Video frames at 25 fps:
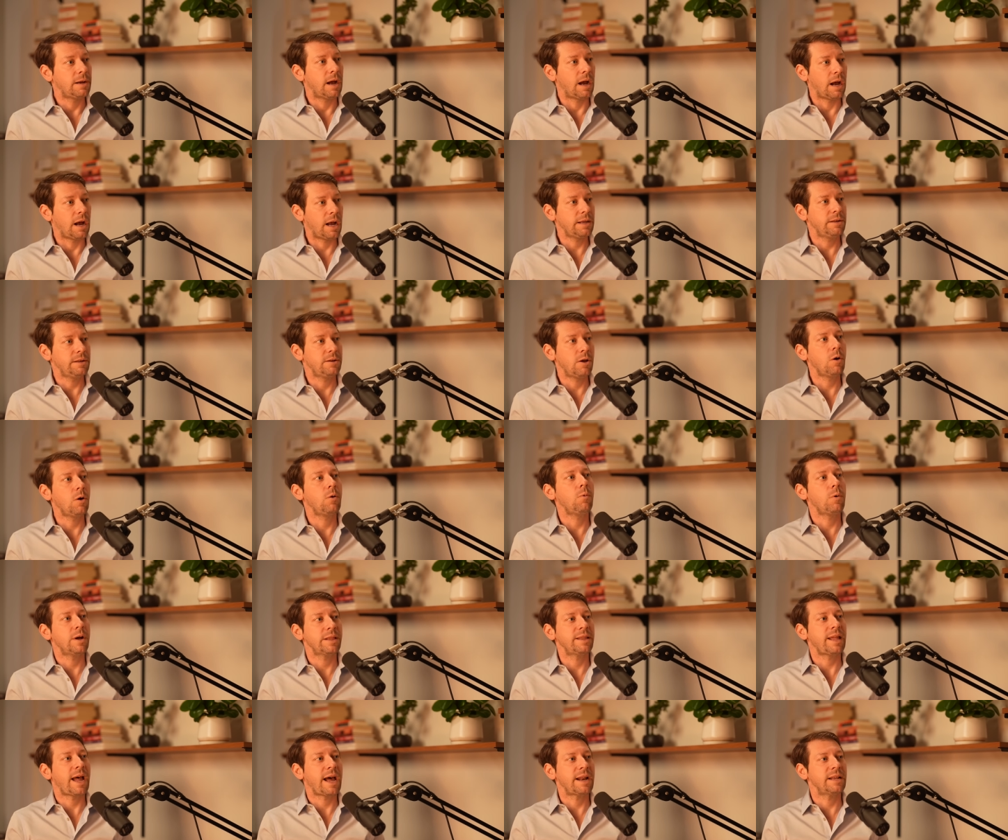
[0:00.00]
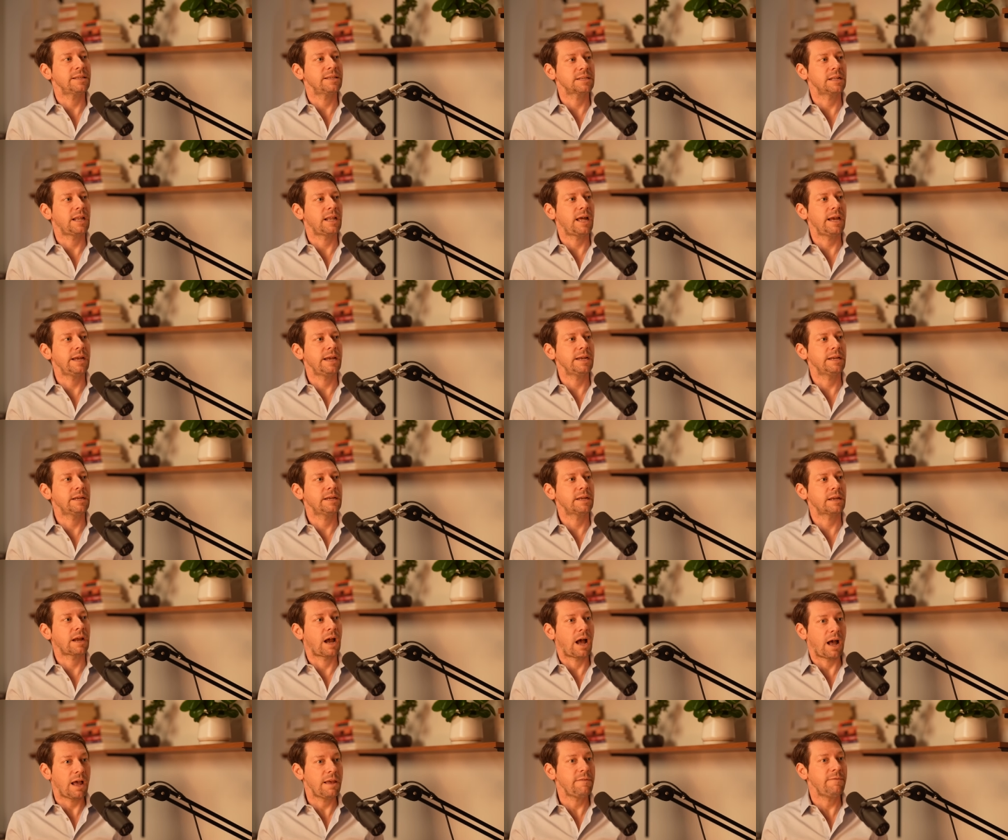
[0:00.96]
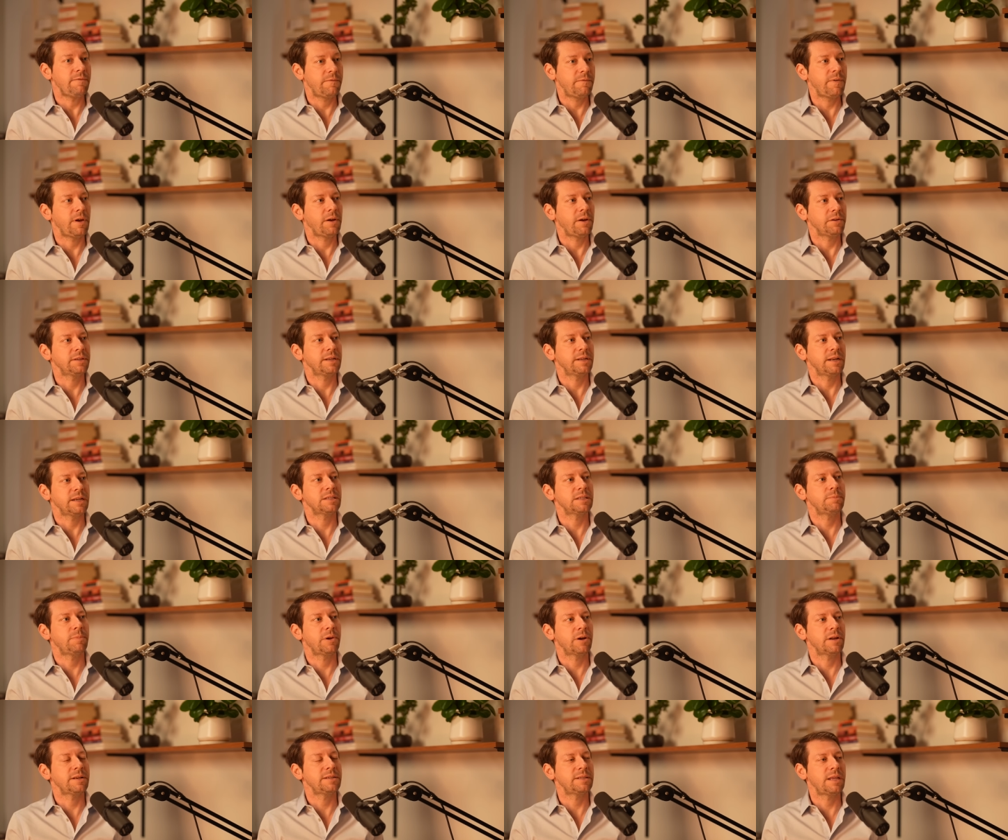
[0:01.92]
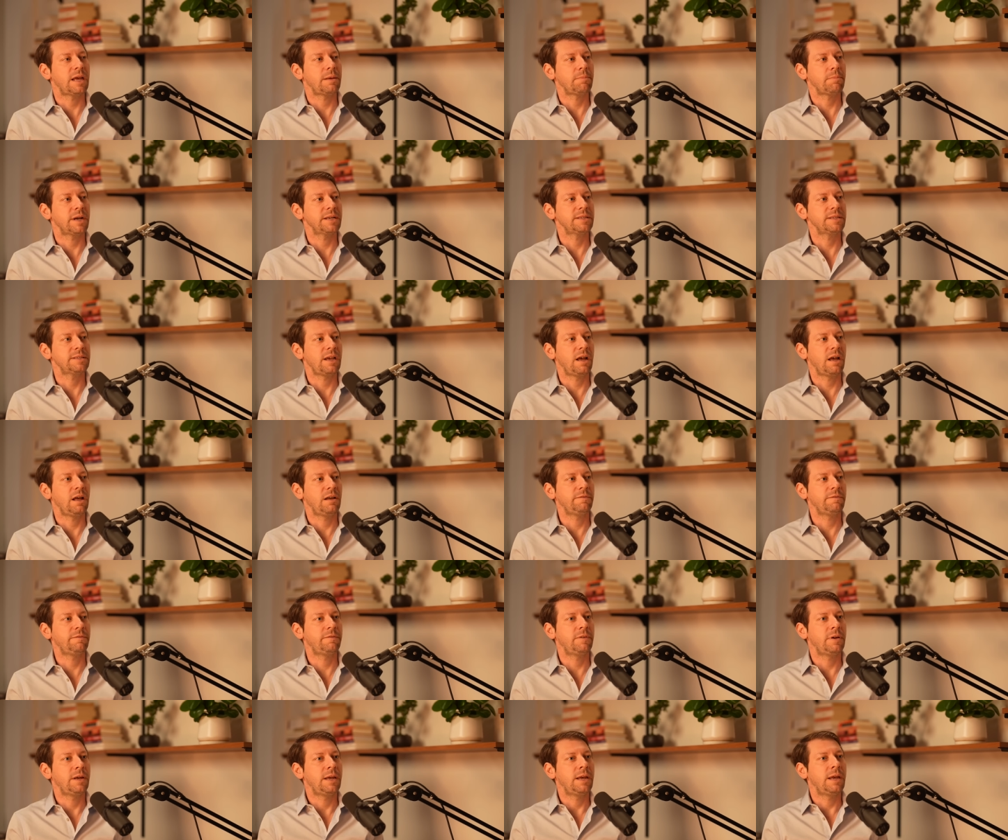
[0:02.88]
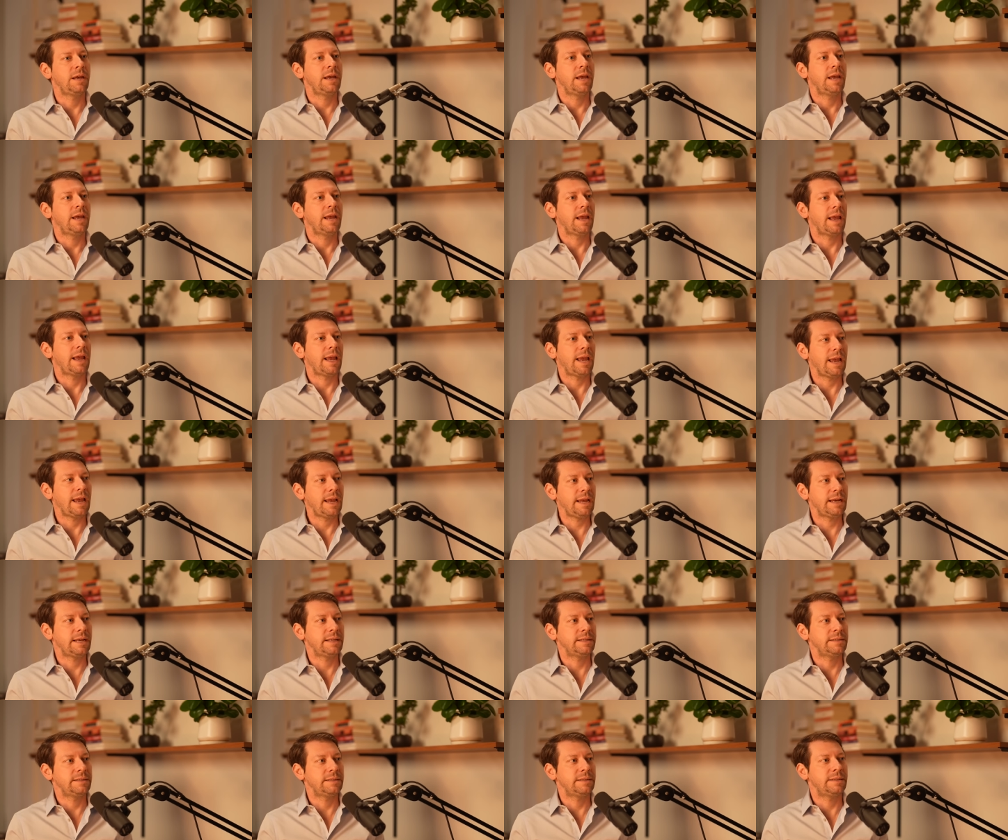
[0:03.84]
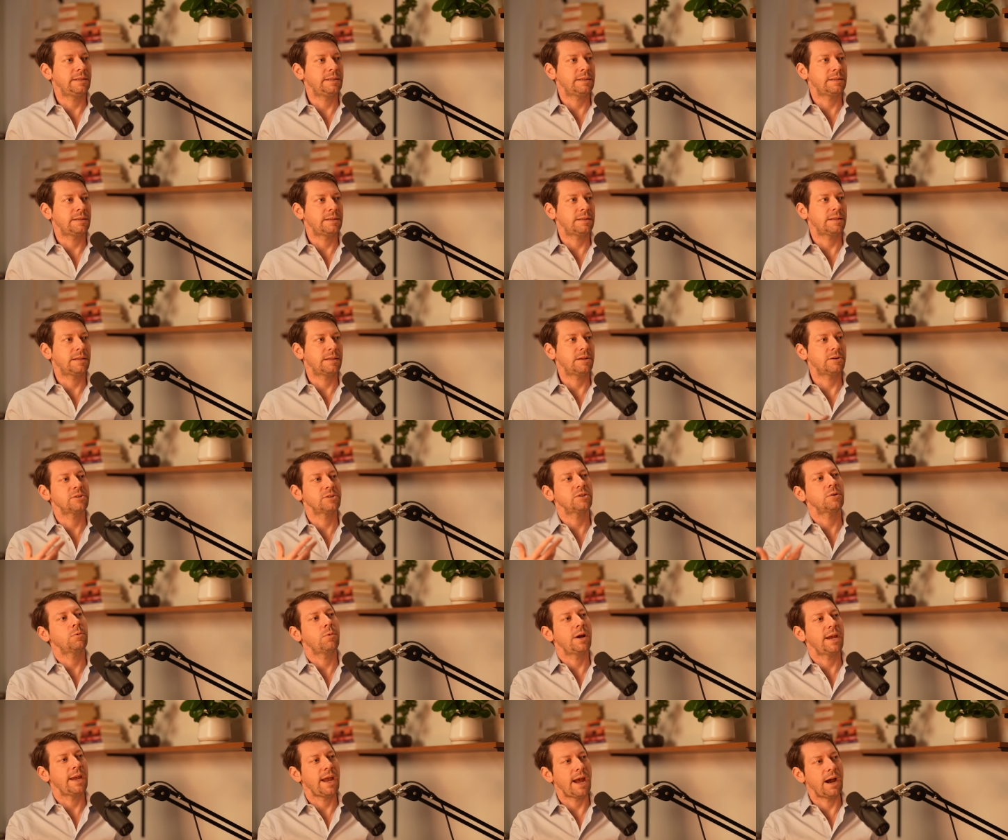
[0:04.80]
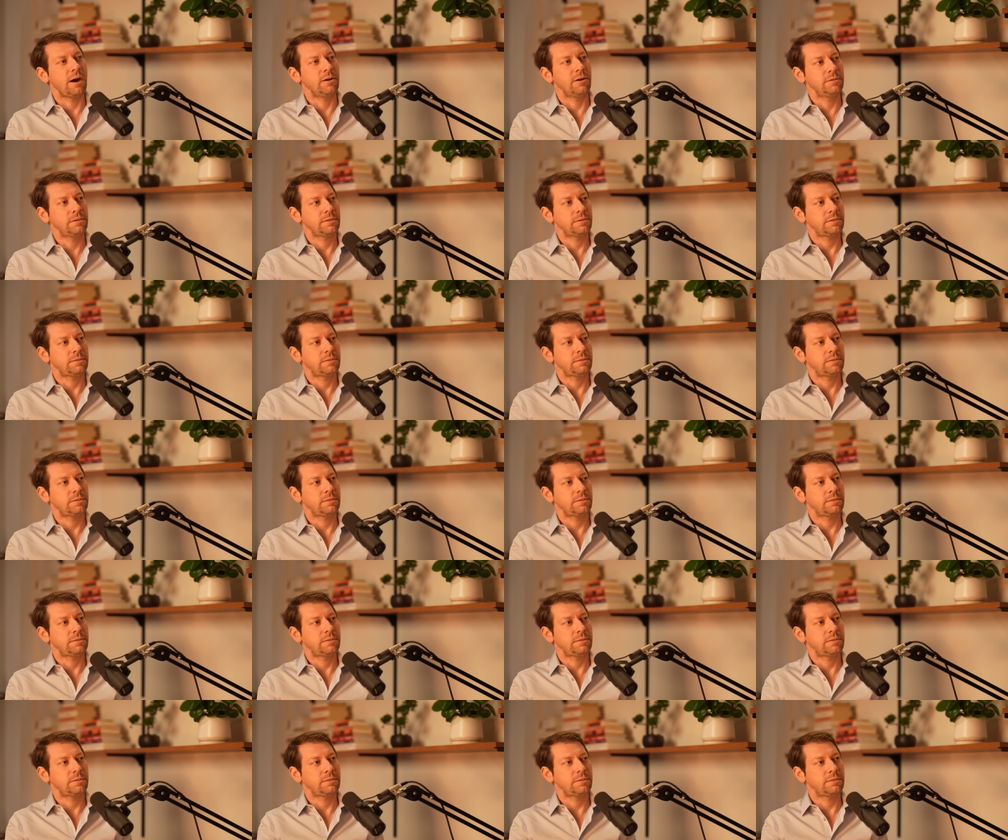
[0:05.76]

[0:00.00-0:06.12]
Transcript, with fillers: I know what that is like. I've felt and experienced that myself, and there's a way out.